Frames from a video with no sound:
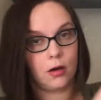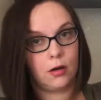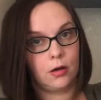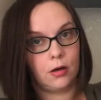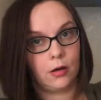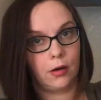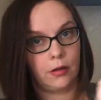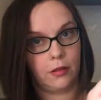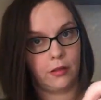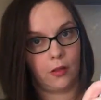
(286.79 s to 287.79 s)
her
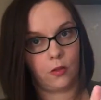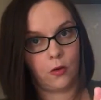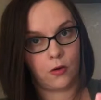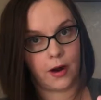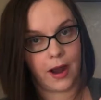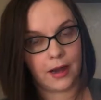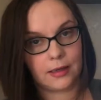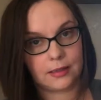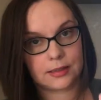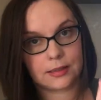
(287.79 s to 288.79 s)
the
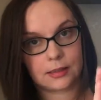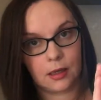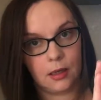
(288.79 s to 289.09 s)
Lorax.